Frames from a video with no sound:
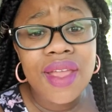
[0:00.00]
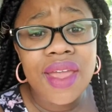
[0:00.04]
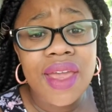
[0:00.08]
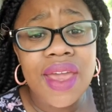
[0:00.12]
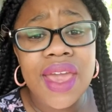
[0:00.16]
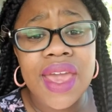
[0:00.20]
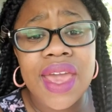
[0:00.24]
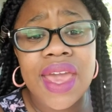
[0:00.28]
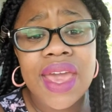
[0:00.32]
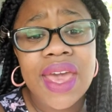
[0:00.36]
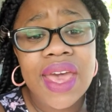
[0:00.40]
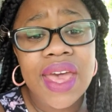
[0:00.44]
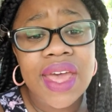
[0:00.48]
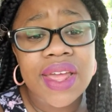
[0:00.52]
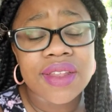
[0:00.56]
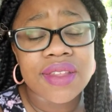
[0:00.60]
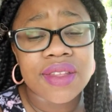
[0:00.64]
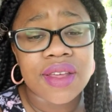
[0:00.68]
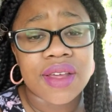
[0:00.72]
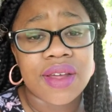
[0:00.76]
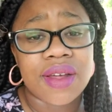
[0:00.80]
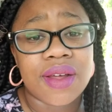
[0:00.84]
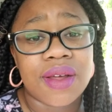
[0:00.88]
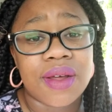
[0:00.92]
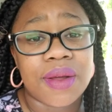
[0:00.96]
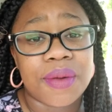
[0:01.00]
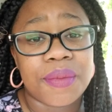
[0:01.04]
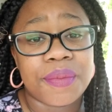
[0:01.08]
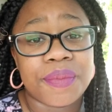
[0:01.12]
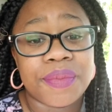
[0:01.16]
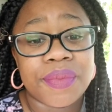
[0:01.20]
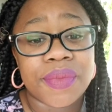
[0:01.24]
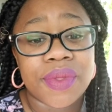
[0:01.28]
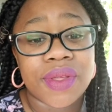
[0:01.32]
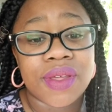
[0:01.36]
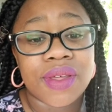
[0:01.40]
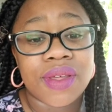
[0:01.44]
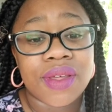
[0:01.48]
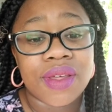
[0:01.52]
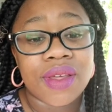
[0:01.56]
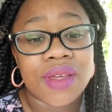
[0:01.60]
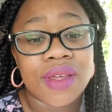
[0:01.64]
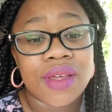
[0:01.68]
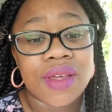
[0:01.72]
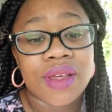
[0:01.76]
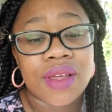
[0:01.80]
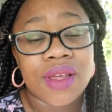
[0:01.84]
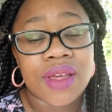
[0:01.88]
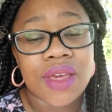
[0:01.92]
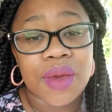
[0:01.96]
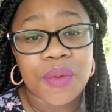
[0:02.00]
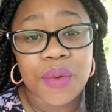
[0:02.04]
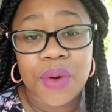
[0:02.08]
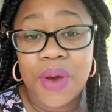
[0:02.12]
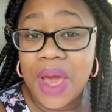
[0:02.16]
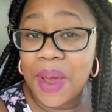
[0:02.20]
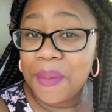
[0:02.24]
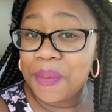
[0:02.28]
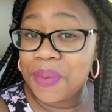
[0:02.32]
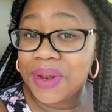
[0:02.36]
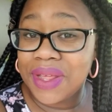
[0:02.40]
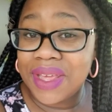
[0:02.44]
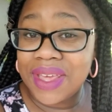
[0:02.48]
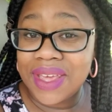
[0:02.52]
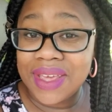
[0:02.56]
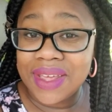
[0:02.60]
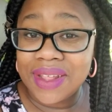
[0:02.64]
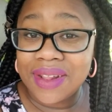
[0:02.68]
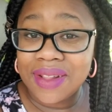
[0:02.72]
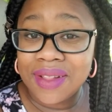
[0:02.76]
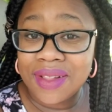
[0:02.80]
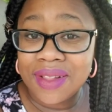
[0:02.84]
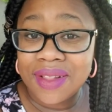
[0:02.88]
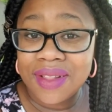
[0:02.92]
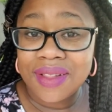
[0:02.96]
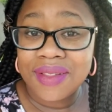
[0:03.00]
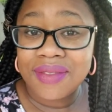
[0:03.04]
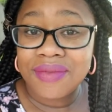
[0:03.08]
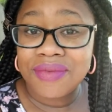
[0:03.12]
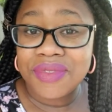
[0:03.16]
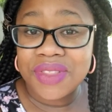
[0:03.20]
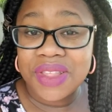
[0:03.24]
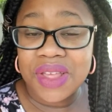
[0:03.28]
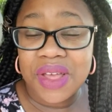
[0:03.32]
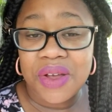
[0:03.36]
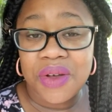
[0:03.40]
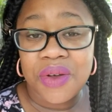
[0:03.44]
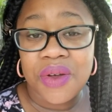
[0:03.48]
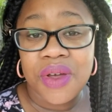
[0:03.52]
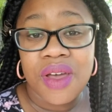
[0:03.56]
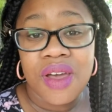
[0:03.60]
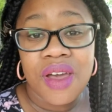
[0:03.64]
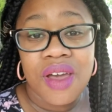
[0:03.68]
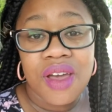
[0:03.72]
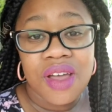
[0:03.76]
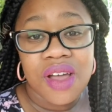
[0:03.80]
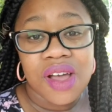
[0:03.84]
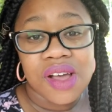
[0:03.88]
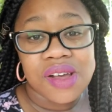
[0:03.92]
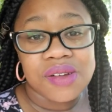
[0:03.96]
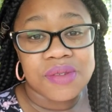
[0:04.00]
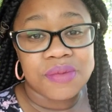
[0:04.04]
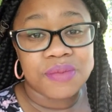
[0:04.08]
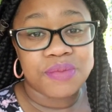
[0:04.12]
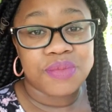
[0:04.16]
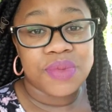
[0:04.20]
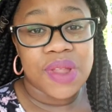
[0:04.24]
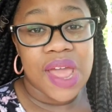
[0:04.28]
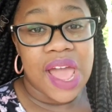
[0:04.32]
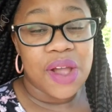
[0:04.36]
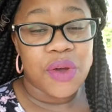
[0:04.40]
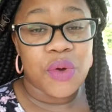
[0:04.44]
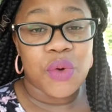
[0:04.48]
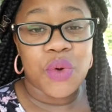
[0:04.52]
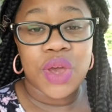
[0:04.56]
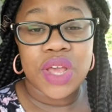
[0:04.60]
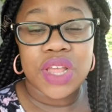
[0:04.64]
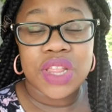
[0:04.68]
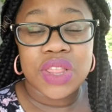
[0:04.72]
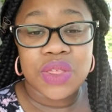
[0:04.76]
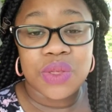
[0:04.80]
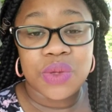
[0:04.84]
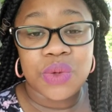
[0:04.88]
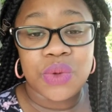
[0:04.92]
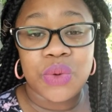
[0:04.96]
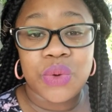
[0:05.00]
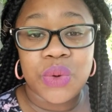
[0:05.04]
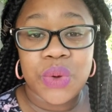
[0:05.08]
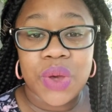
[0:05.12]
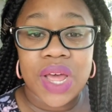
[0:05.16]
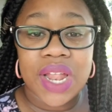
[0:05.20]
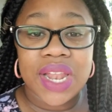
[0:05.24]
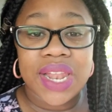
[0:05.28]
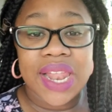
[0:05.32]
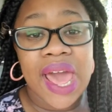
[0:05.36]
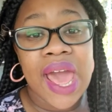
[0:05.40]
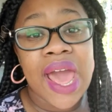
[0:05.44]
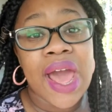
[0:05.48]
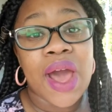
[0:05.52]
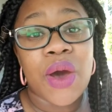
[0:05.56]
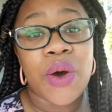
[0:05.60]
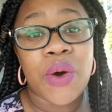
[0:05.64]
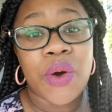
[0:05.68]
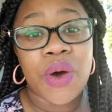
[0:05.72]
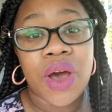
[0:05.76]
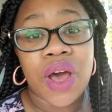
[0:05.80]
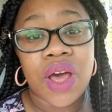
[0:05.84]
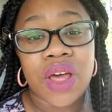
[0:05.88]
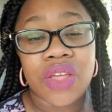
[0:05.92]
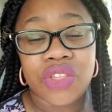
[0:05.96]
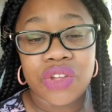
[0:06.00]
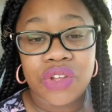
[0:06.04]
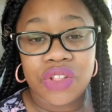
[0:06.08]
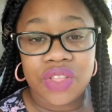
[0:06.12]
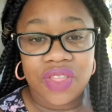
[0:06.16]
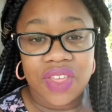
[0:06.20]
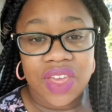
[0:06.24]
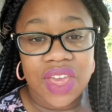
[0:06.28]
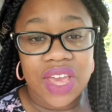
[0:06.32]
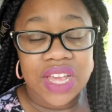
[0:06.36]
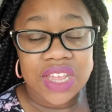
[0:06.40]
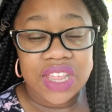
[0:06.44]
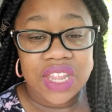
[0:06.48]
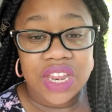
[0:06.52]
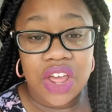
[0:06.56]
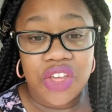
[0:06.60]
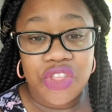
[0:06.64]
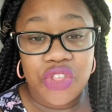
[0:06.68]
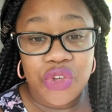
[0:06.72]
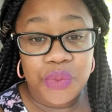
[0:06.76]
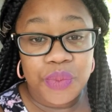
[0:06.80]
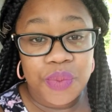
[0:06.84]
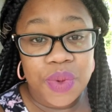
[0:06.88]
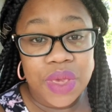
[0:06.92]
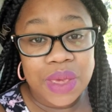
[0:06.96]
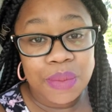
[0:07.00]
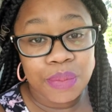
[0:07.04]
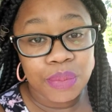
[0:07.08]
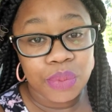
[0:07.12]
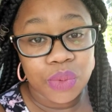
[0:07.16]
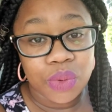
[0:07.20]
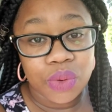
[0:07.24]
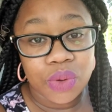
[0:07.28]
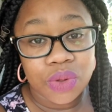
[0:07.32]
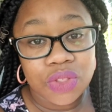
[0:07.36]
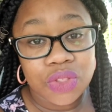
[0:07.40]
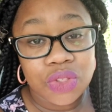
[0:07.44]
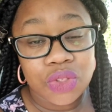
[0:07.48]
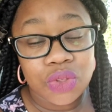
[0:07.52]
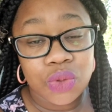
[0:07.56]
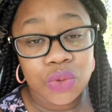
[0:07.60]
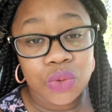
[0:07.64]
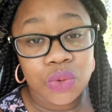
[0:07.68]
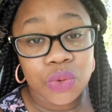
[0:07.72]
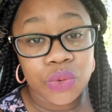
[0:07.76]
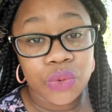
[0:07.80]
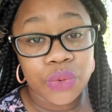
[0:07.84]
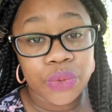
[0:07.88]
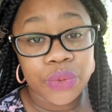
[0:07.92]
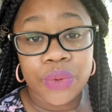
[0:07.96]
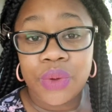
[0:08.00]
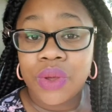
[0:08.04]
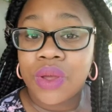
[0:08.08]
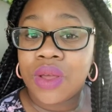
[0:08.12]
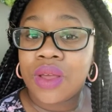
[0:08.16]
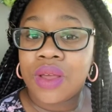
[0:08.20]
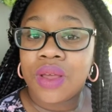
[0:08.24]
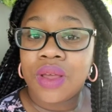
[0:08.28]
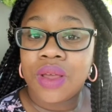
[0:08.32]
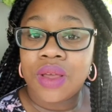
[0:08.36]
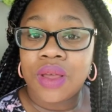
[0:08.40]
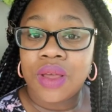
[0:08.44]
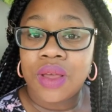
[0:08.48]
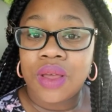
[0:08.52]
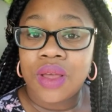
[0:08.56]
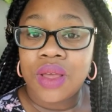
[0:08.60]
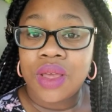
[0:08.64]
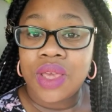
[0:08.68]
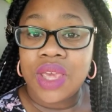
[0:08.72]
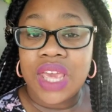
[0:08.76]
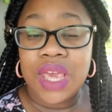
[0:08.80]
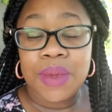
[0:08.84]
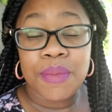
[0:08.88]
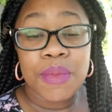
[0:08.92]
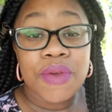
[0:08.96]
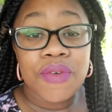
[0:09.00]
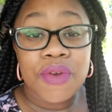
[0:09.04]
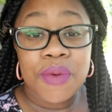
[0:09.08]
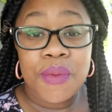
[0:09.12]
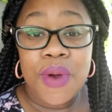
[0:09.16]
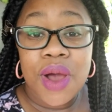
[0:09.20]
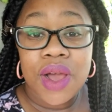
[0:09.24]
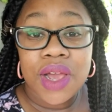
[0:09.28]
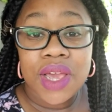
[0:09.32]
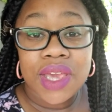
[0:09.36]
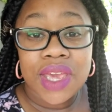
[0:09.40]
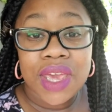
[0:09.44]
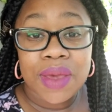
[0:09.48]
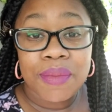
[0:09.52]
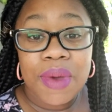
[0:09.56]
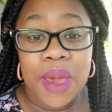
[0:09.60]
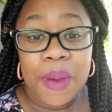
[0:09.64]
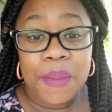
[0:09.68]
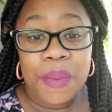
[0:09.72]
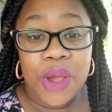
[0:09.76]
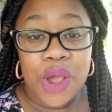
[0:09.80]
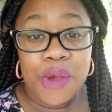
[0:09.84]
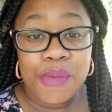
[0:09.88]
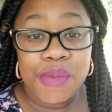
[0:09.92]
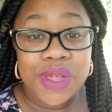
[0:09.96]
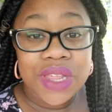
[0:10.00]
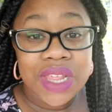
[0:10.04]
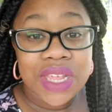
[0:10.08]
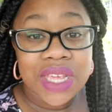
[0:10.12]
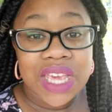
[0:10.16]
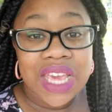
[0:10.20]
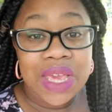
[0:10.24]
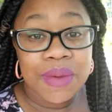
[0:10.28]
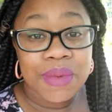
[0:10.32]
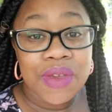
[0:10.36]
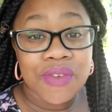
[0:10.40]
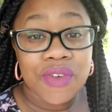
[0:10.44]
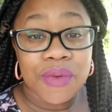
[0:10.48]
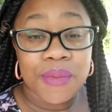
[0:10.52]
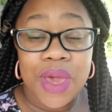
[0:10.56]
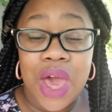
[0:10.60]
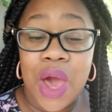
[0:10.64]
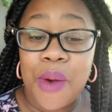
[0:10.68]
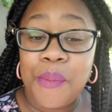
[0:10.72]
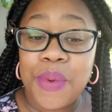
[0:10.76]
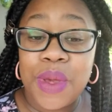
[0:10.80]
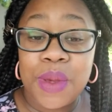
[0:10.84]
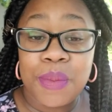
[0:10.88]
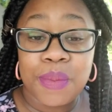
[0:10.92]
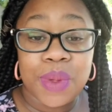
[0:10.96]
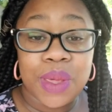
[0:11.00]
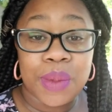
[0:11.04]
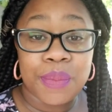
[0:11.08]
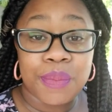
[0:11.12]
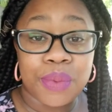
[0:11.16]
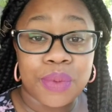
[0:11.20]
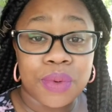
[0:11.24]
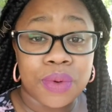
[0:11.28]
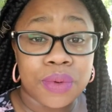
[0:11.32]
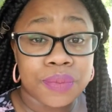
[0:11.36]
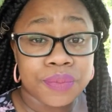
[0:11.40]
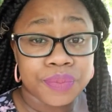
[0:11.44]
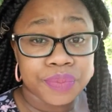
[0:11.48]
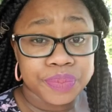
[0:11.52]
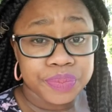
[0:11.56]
and um, it won't happen again. So I'm um, not going to allow other things and other people to keep me from walking in my purpose and keep me from helping people.